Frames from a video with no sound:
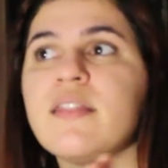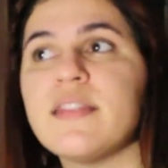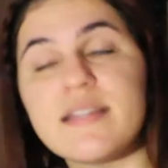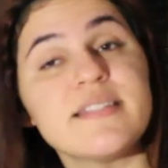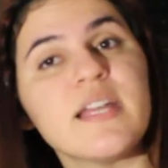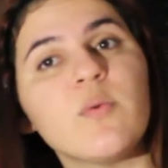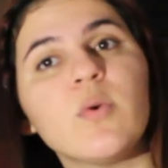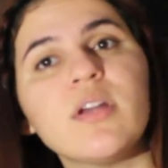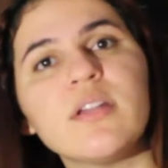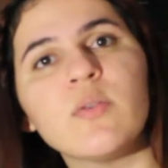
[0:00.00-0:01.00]
This thing
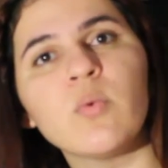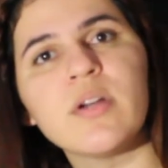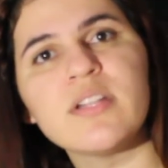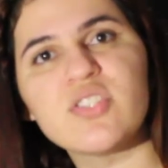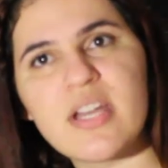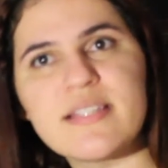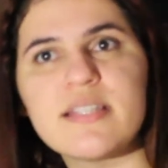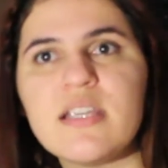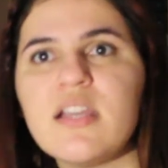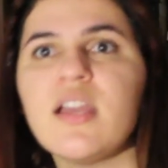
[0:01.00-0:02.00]
with
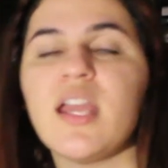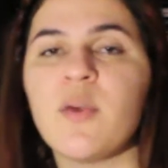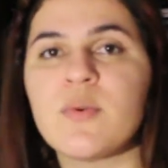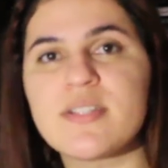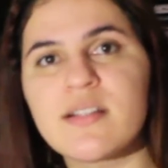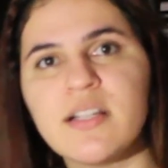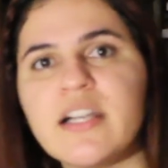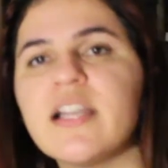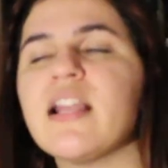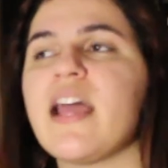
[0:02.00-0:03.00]
Jesse, it was
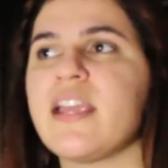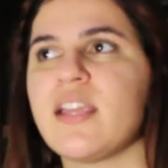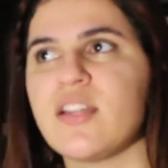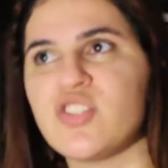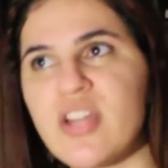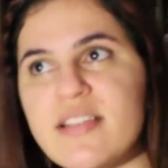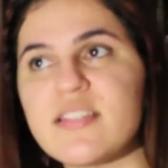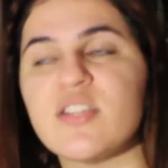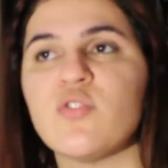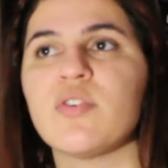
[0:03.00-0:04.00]
clearly like,
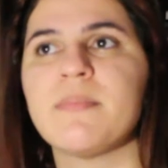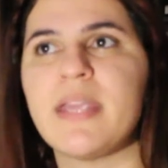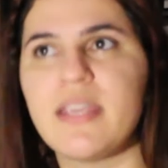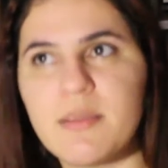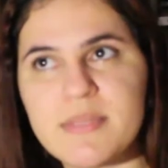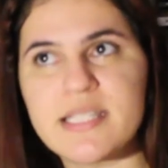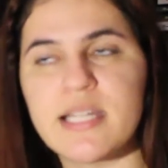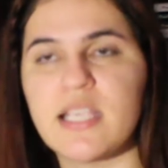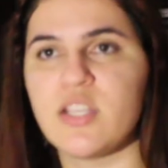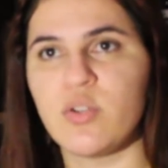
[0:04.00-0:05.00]
Jesse, you're making a
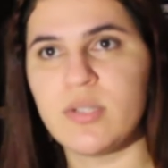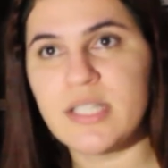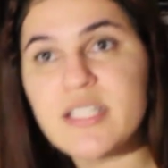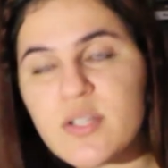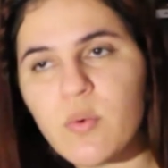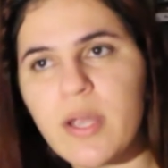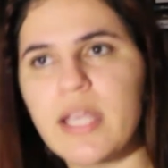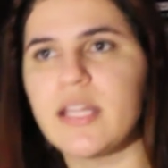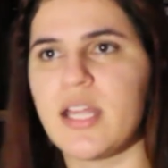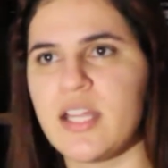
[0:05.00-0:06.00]
mistake, you need to
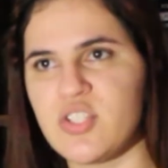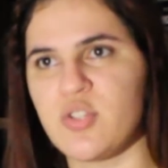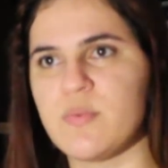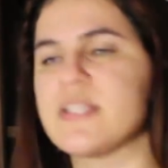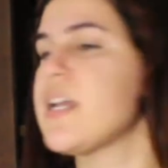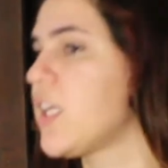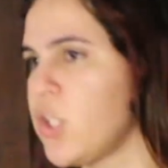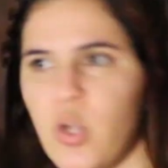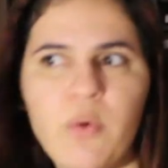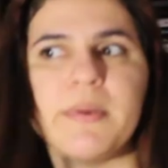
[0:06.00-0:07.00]
wait. And she was like,
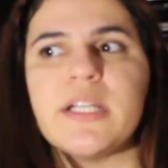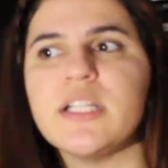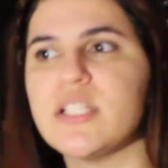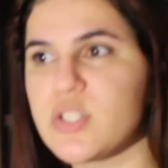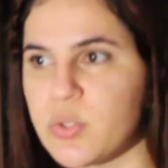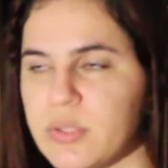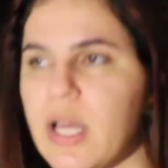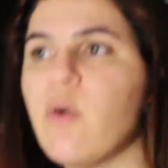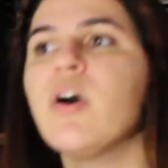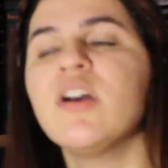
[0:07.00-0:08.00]
no, but I need to go
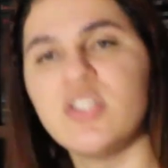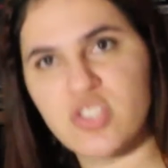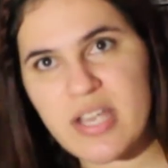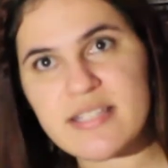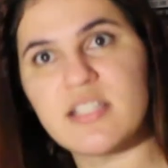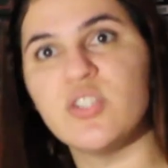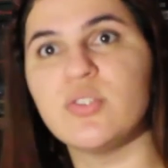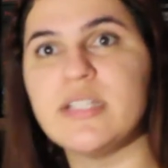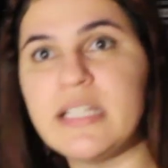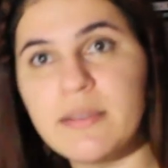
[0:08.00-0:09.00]
now. Jesse,
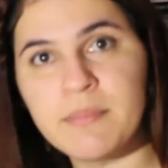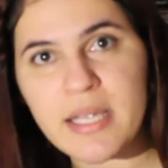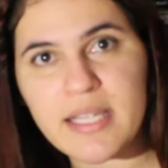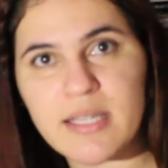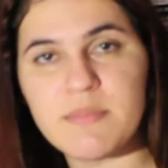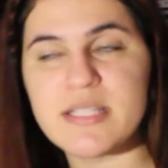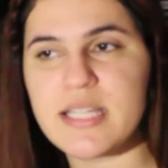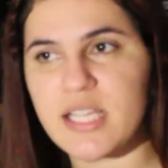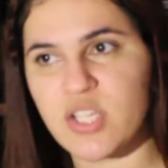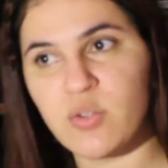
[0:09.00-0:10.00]
you need making a
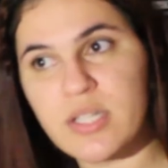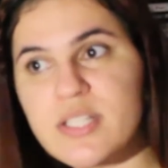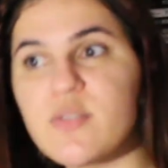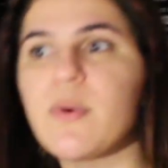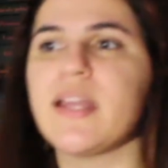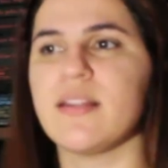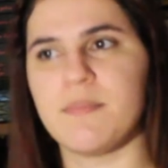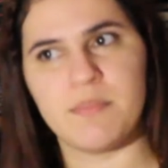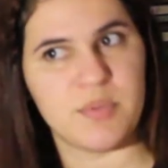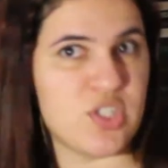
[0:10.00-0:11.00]
mistake, you need to wait,
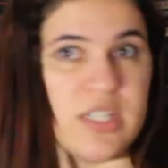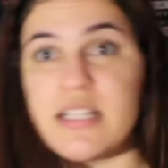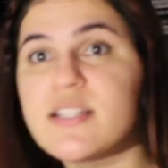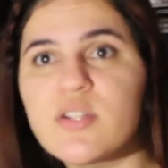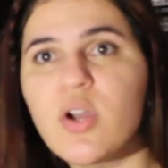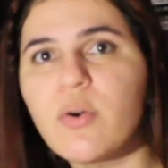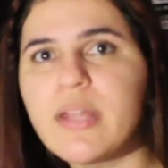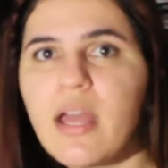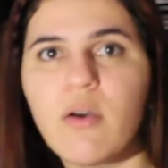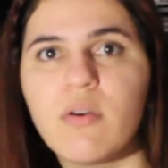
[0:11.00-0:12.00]
but she needs to go
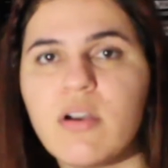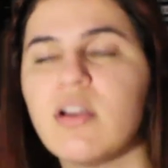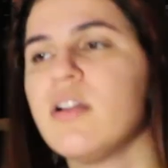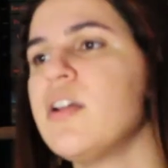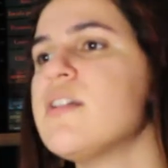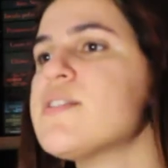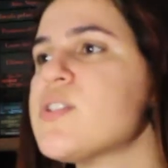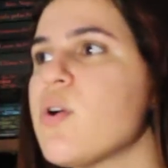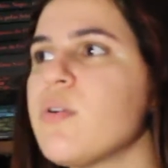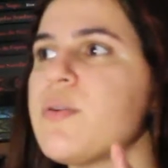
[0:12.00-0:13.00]
now.
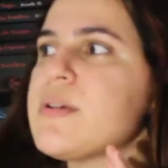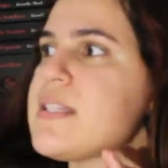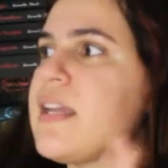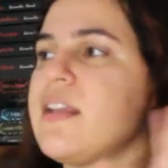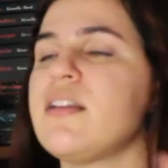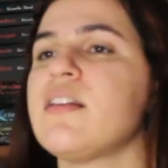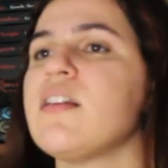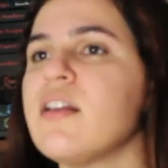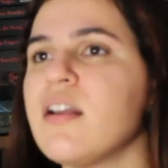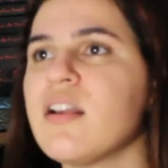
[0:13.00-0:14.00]
So it was like,
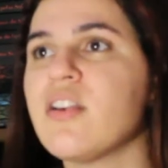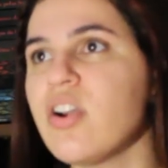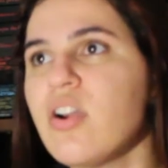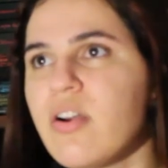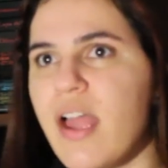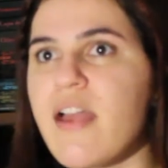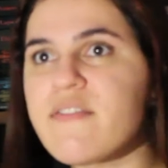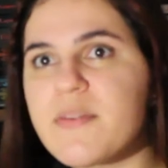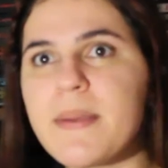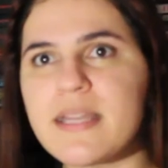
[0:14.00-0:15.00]
girl,
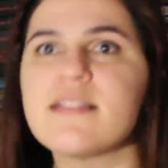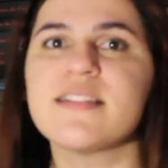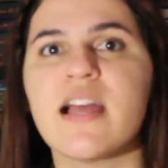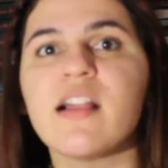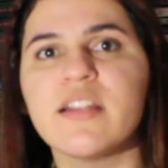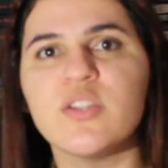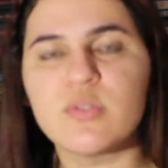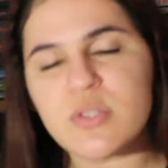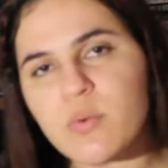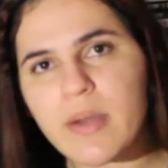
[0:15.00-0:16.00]
everybody's telling
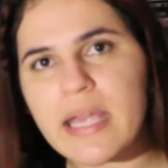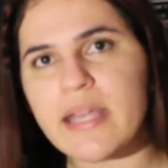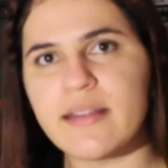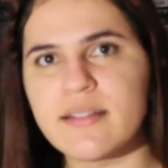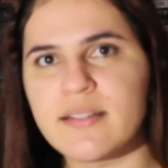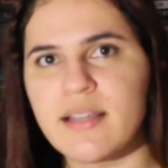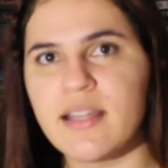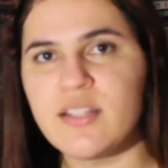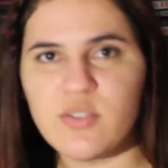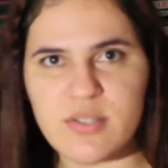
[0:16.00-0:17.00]
you to wait,
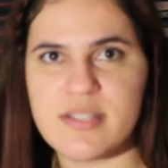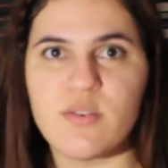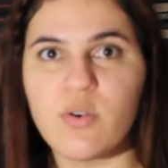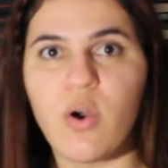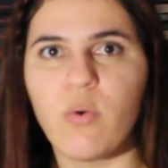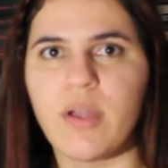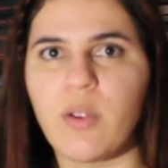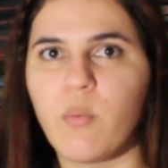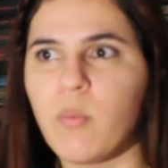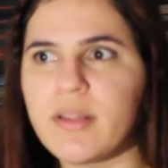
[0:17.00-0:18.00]
and you're still
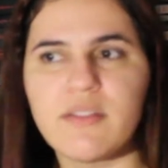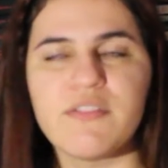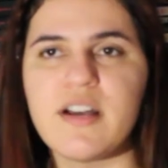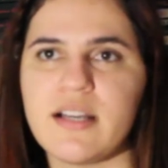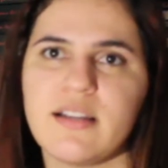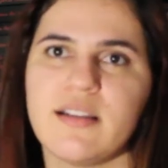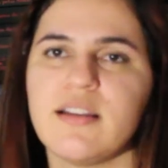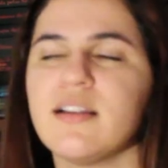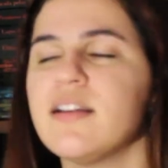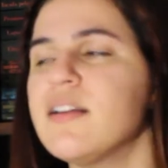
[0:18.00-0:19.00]
going. What the fuck?
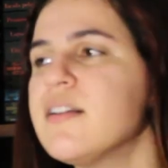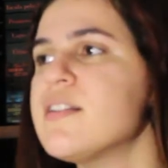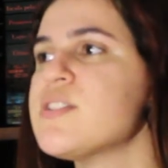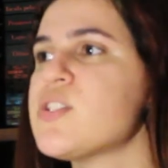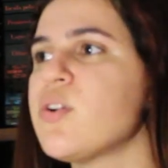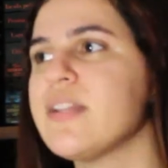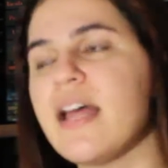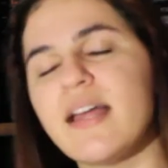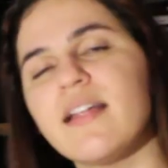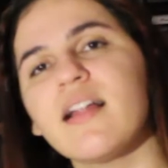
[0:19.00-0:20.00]
So
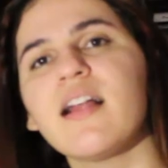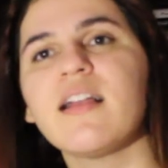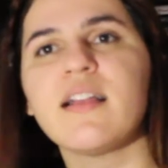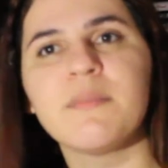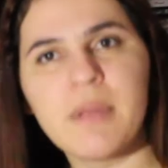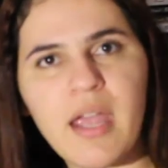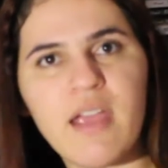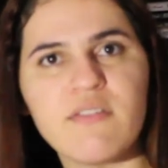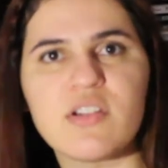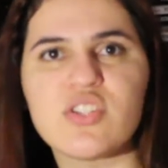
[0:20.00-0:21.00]
that
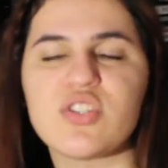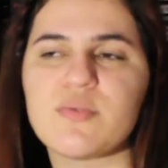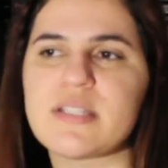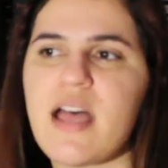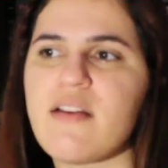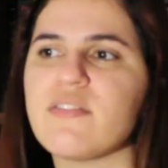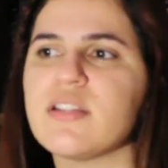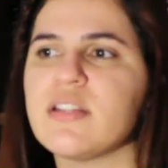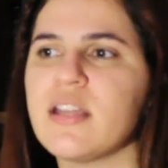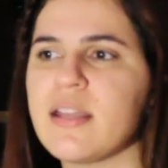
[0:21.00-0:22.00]
behavior she was
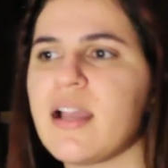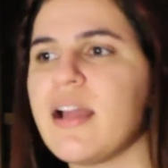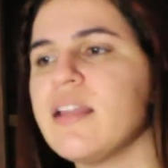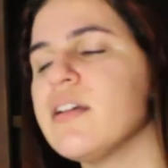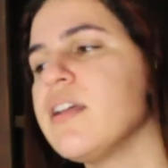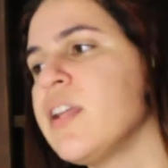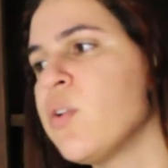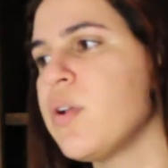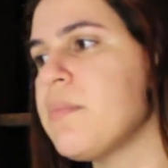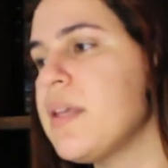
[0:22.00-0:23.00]
having, it kind of
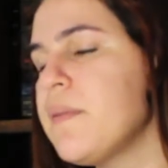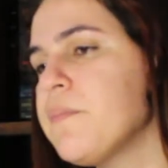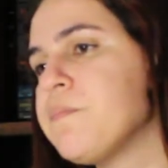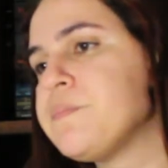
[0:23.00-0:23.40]
annoyed me.